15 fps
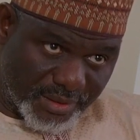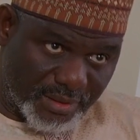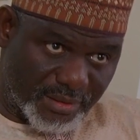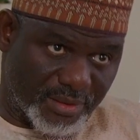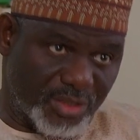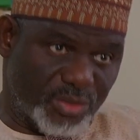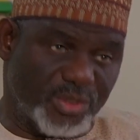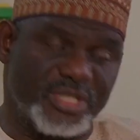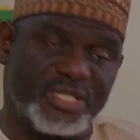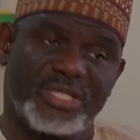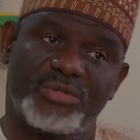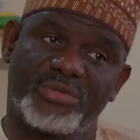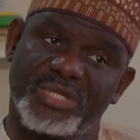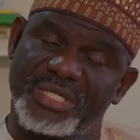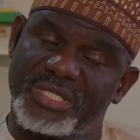the
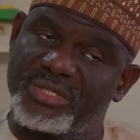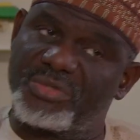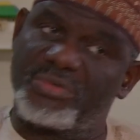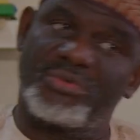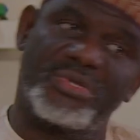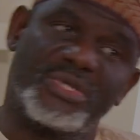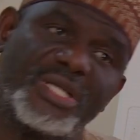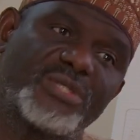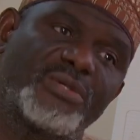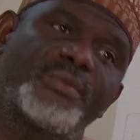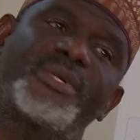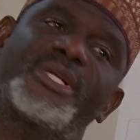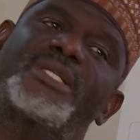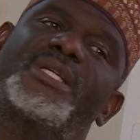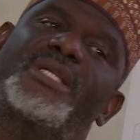2022 Hajj
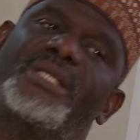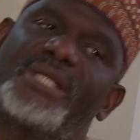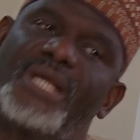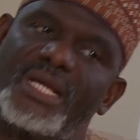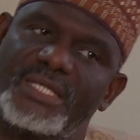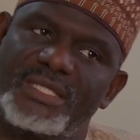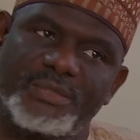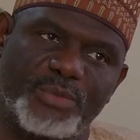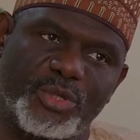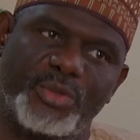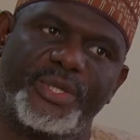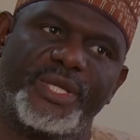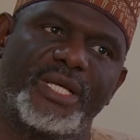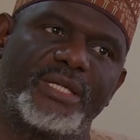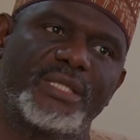operation has its
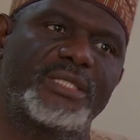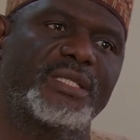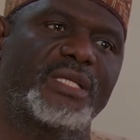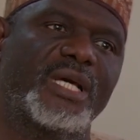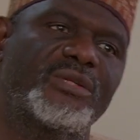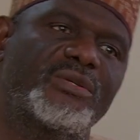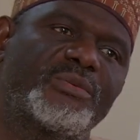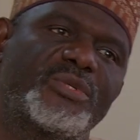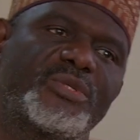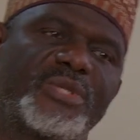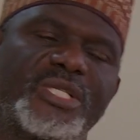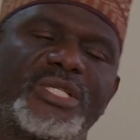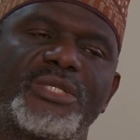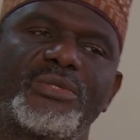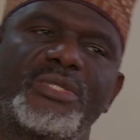peculiarity. That of
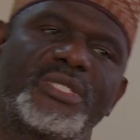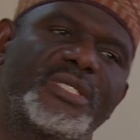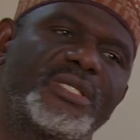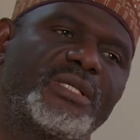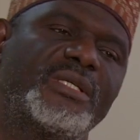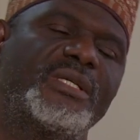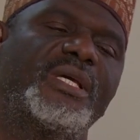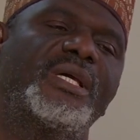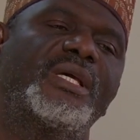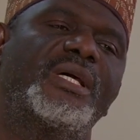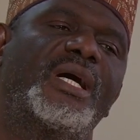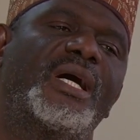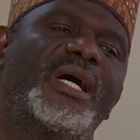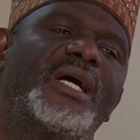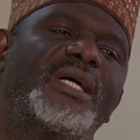
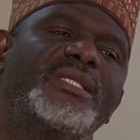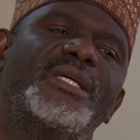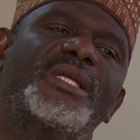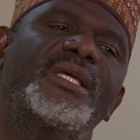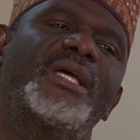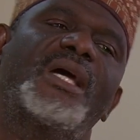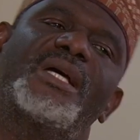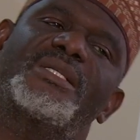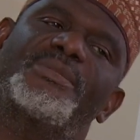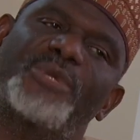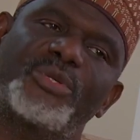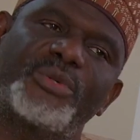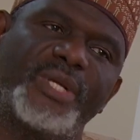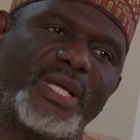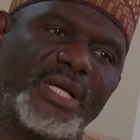2023 has
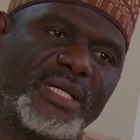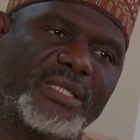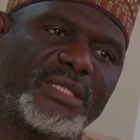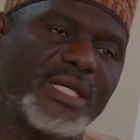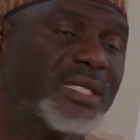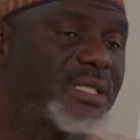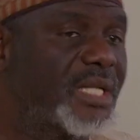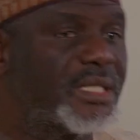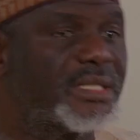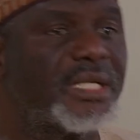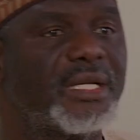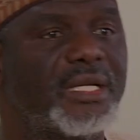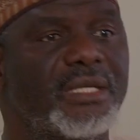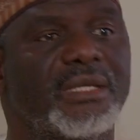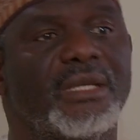peculiarity. And
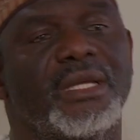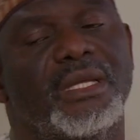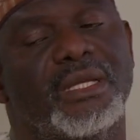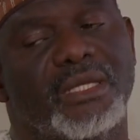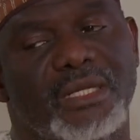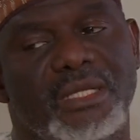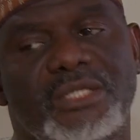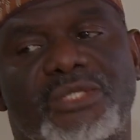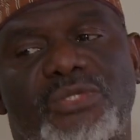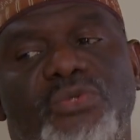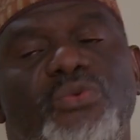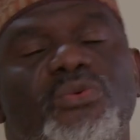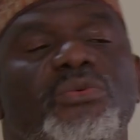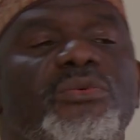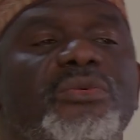certainly, these
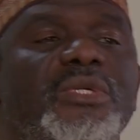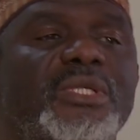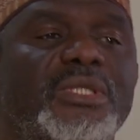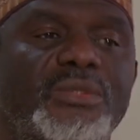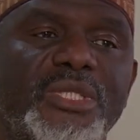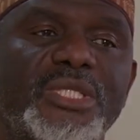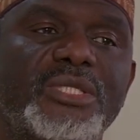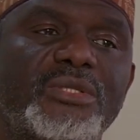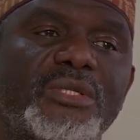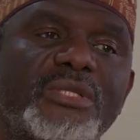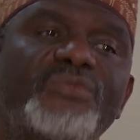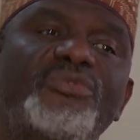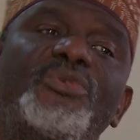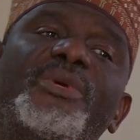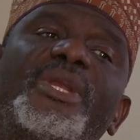two,
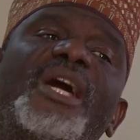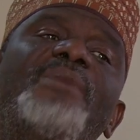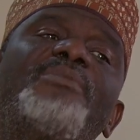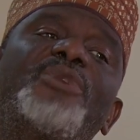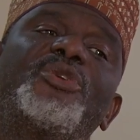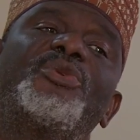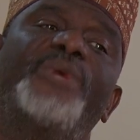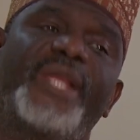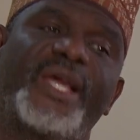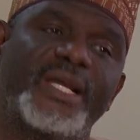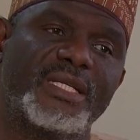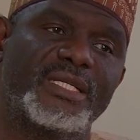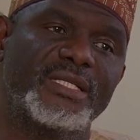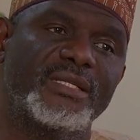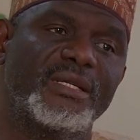2024, will have
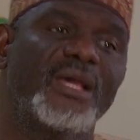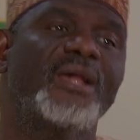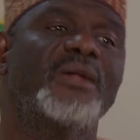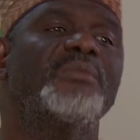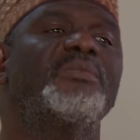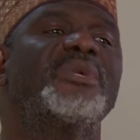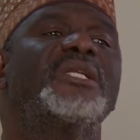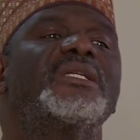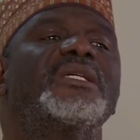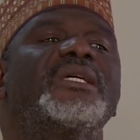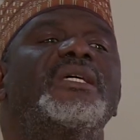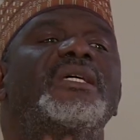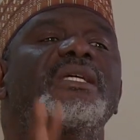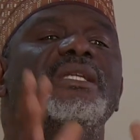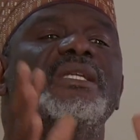peculiarity. But
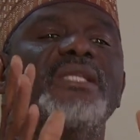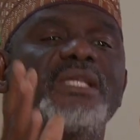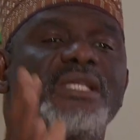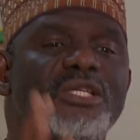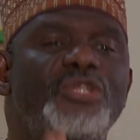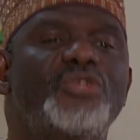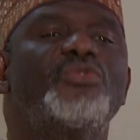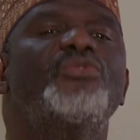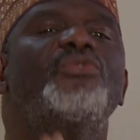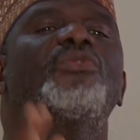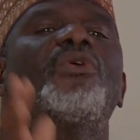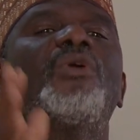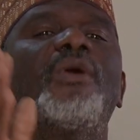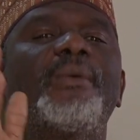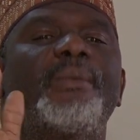the issue
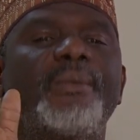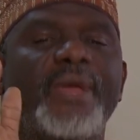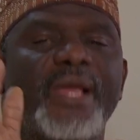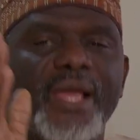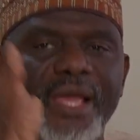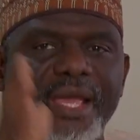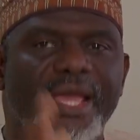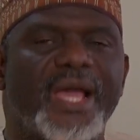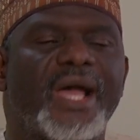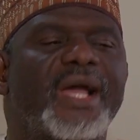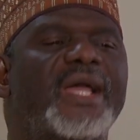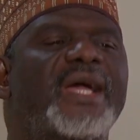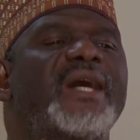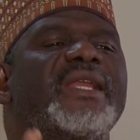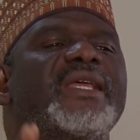of
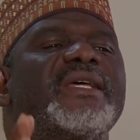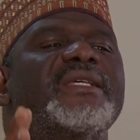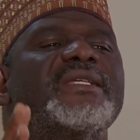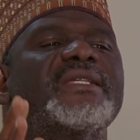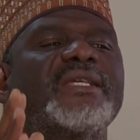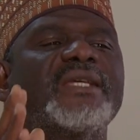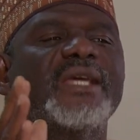airlift